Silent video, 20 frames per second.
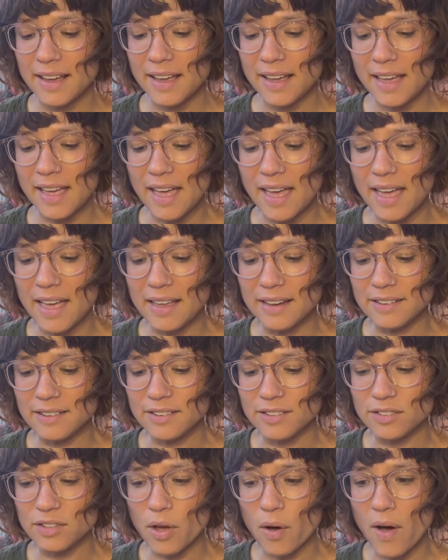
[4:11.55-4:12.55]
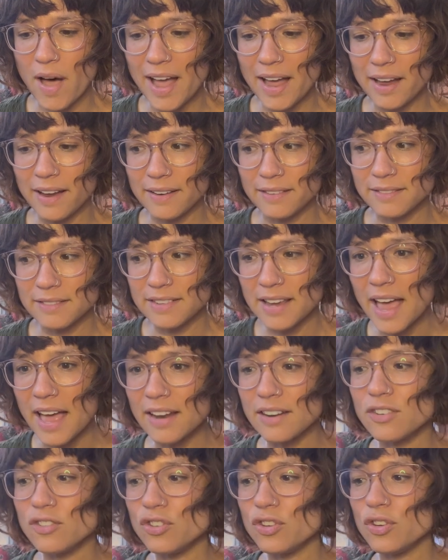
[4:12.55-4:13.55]
And so I
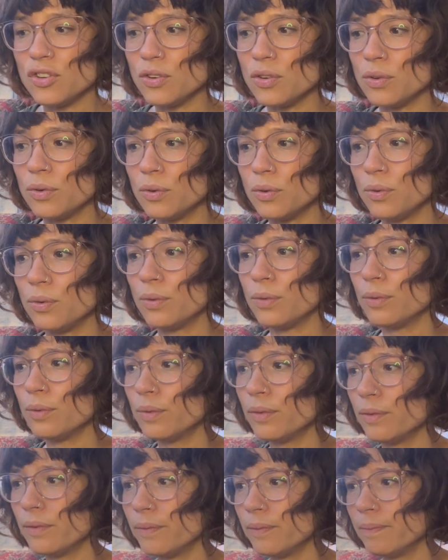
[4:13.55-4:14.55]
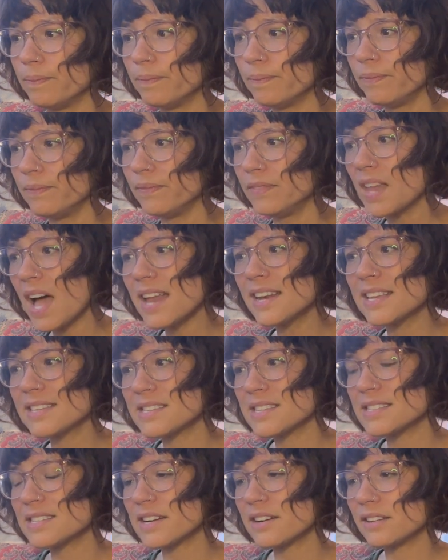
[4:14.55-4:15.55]
tend to not
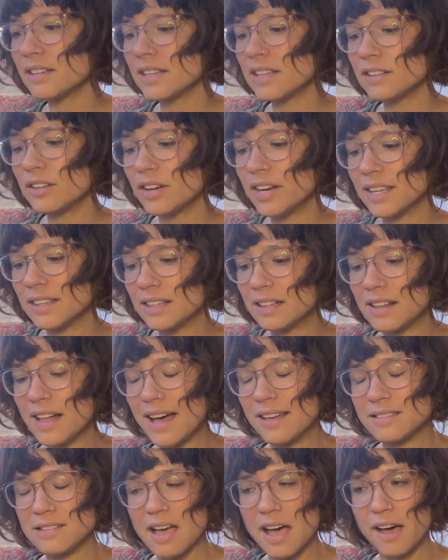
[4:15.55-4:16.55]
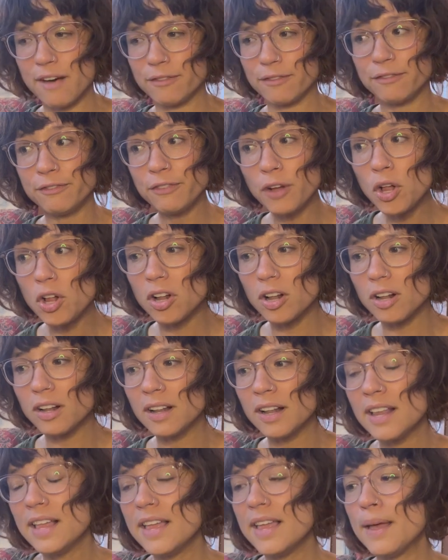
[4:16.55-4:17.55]
necessarily look at the glass half
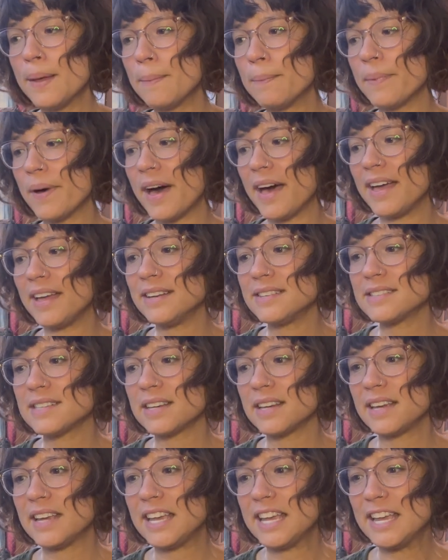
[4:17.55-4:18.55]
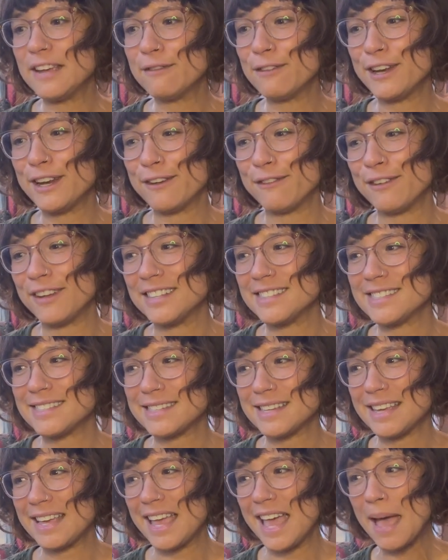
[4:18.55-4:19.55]
full, but even if
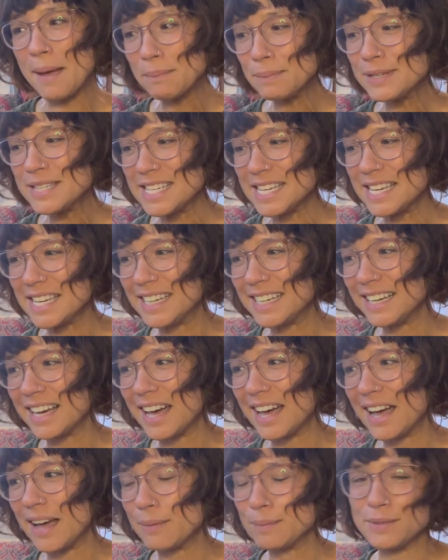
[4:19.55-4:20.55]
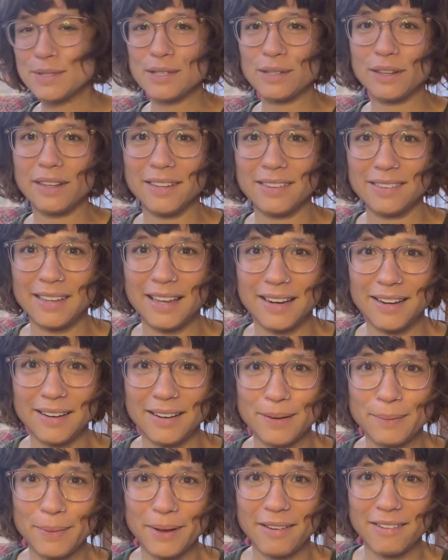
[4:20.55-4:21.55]
it's empty, I'm still
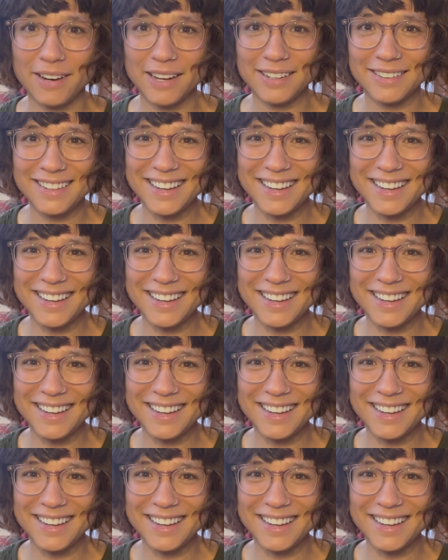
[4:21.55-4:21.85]
excited about it.